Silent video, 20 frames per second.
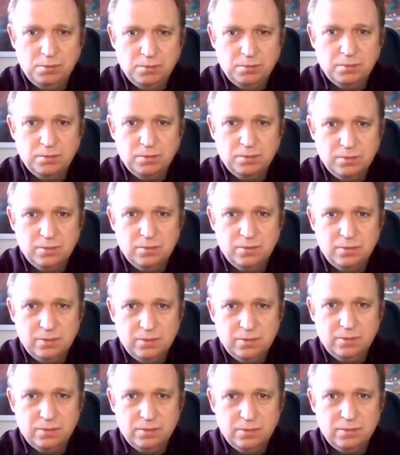
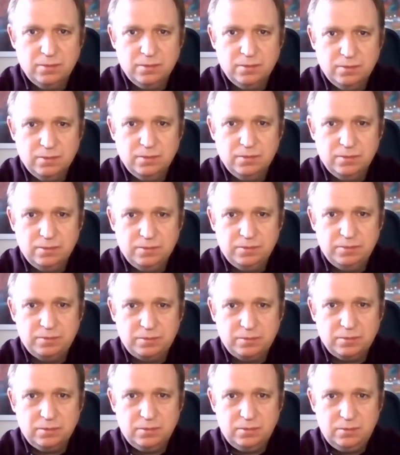
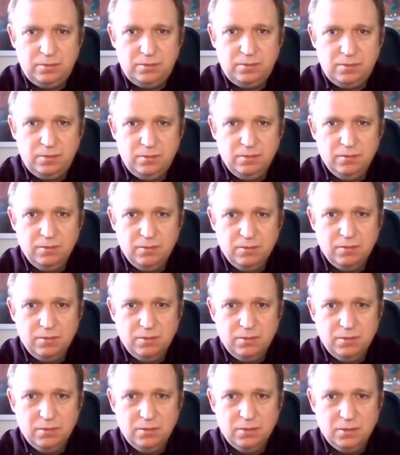
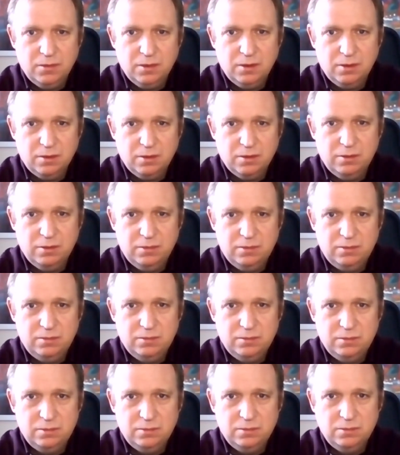
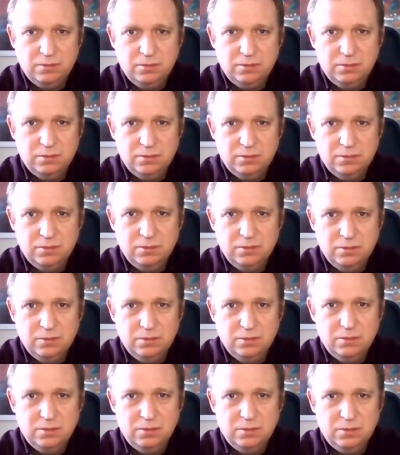
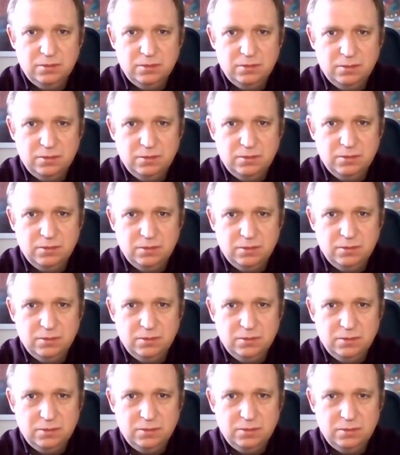
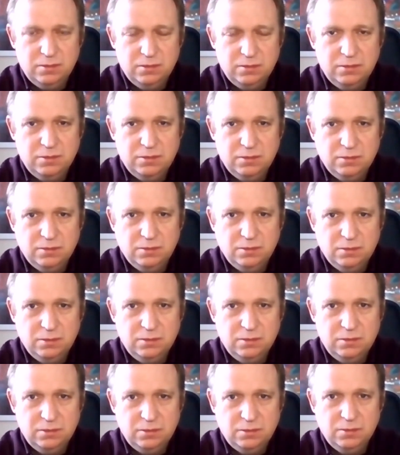
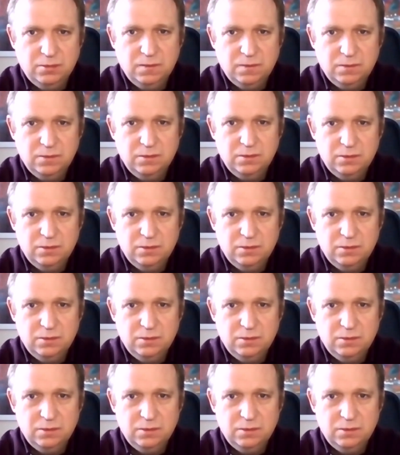(silent)